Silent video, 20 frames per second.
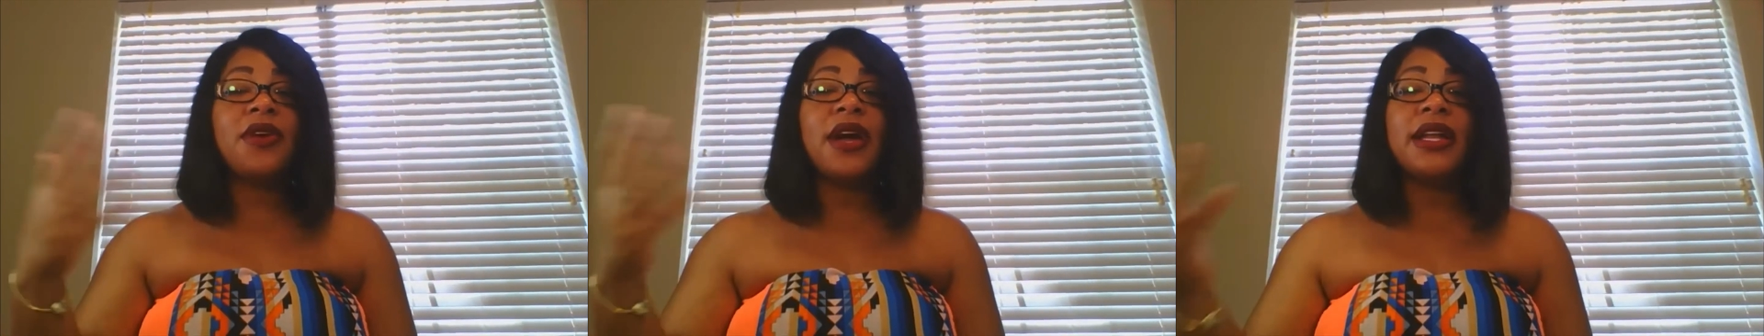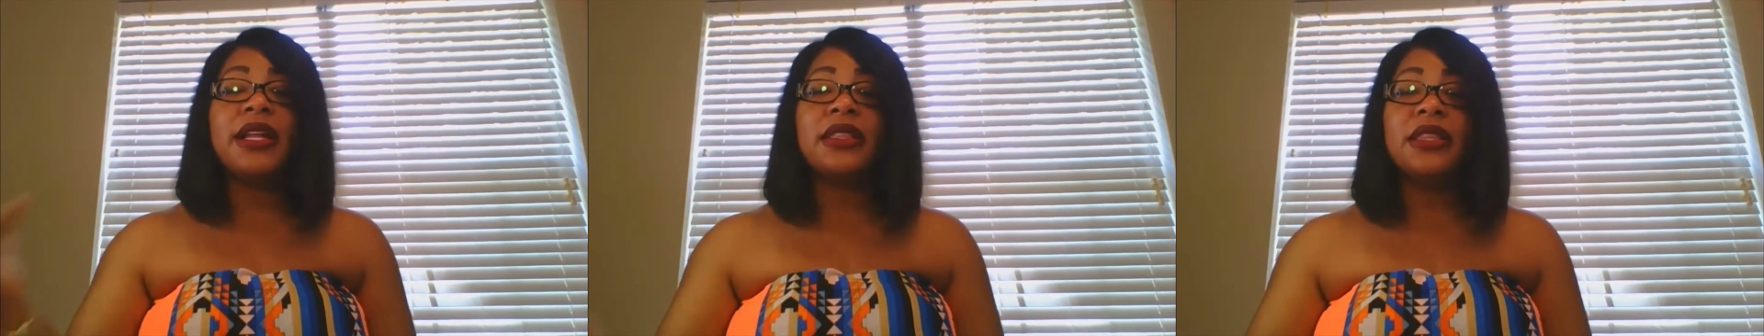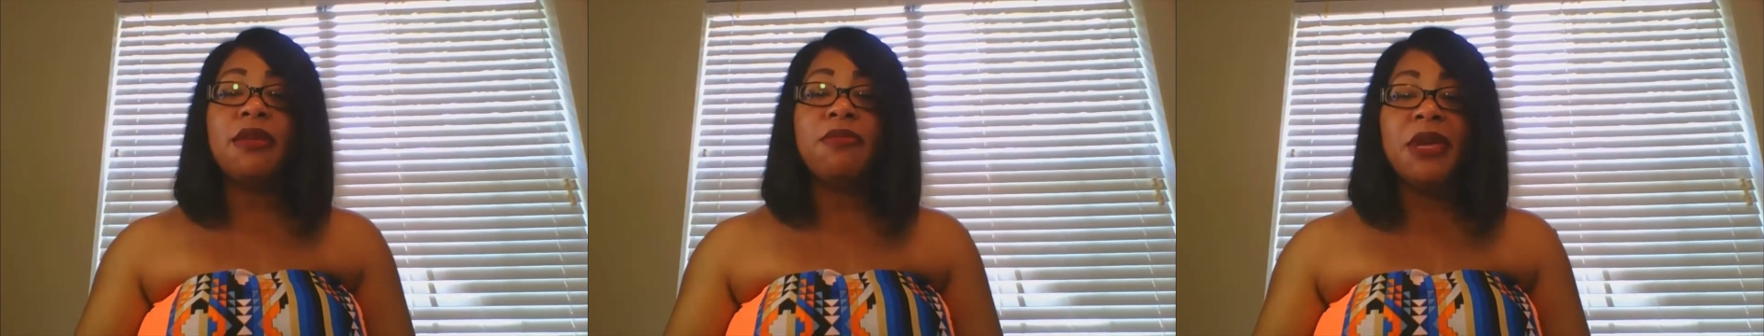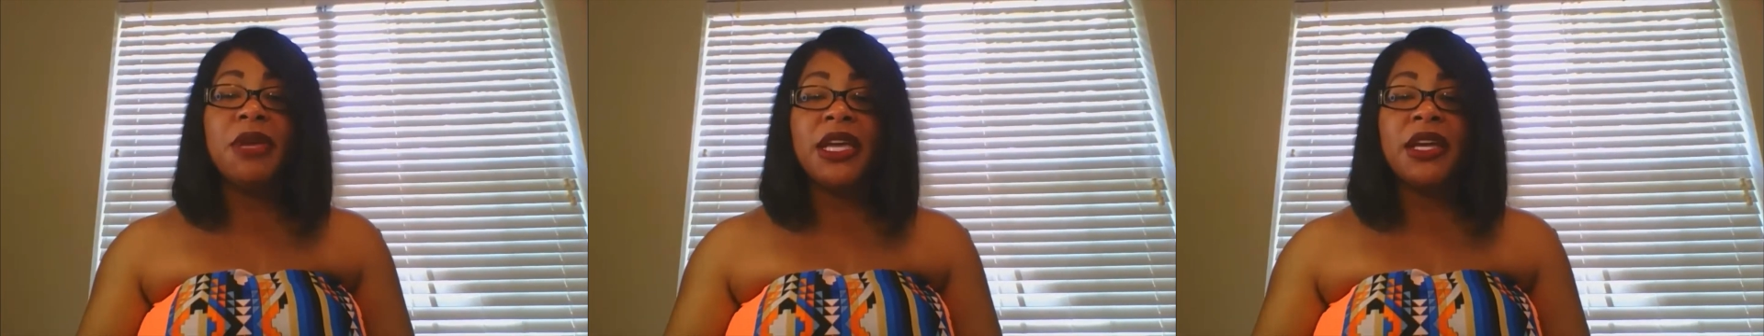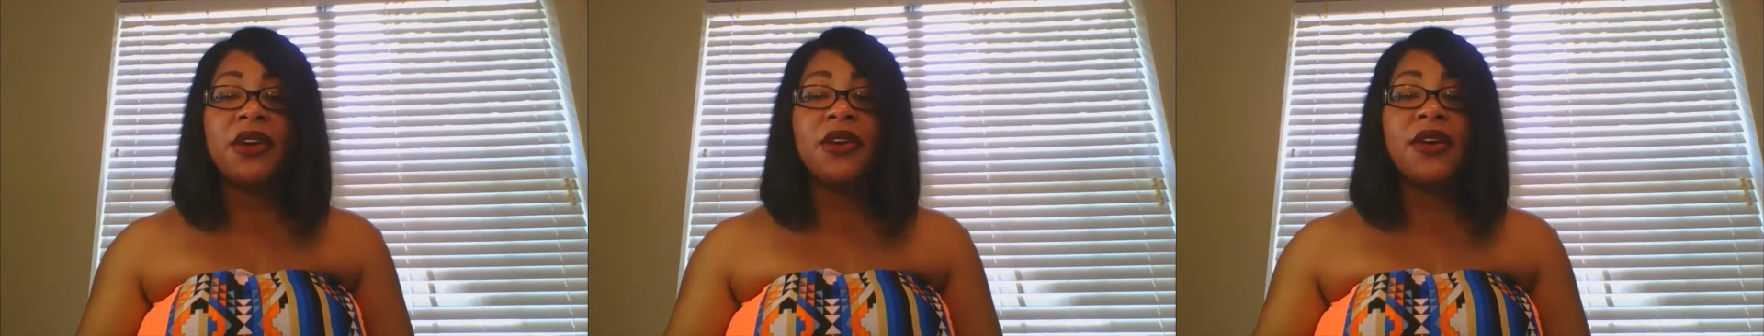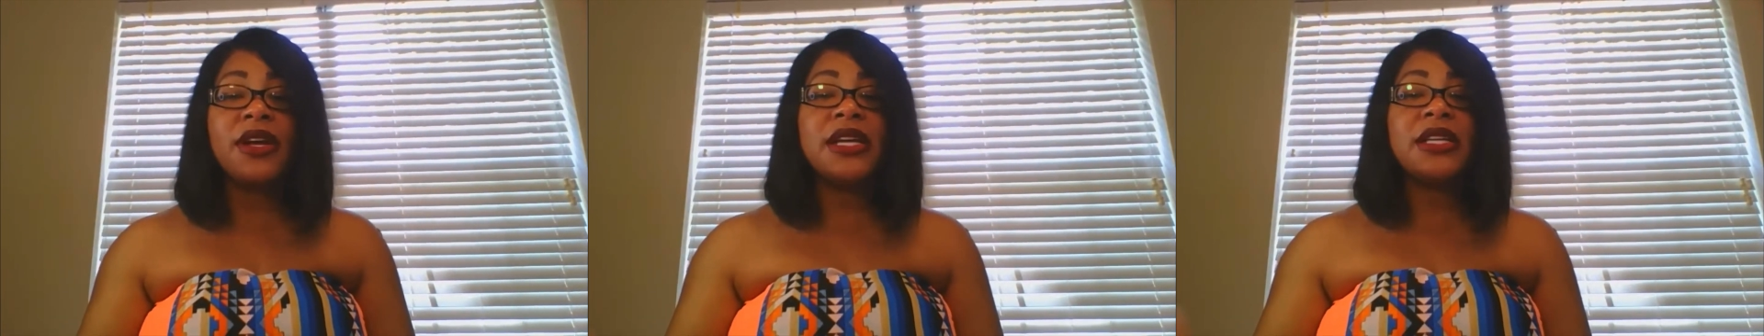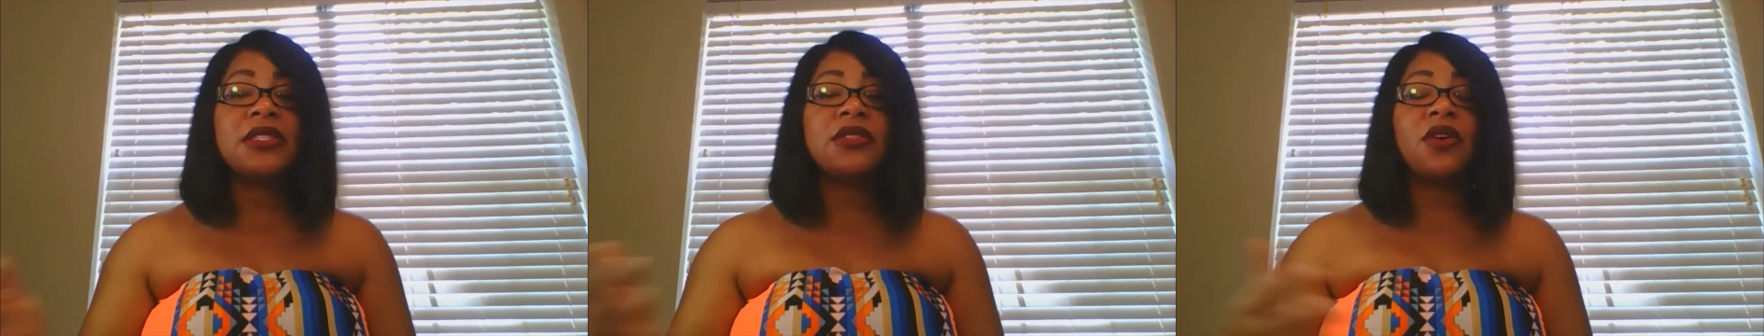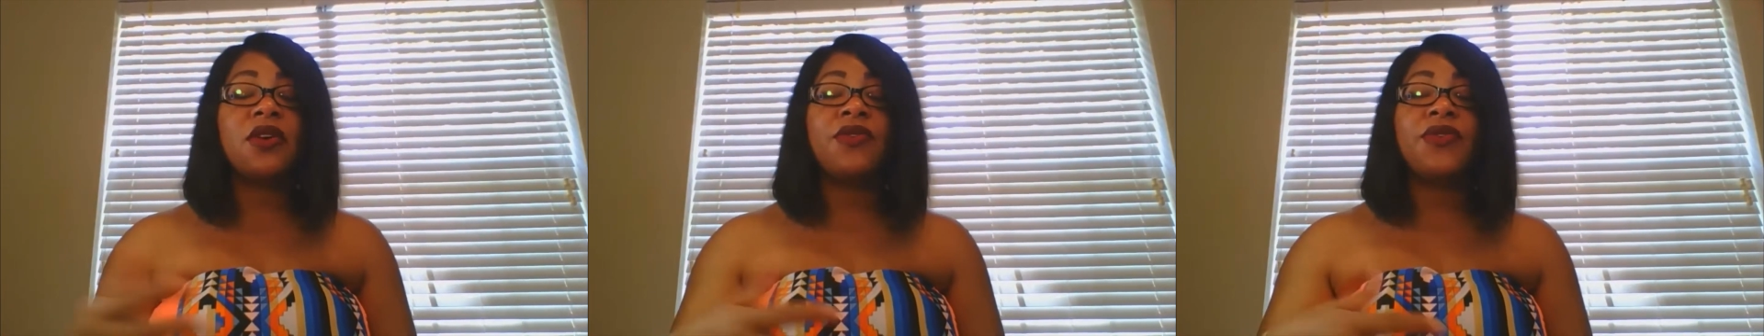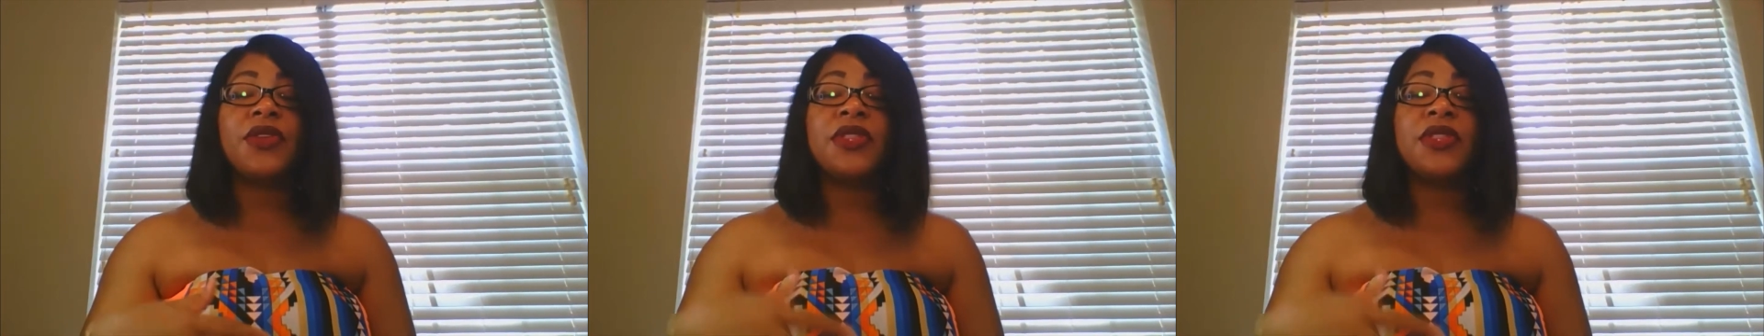credit limit increase or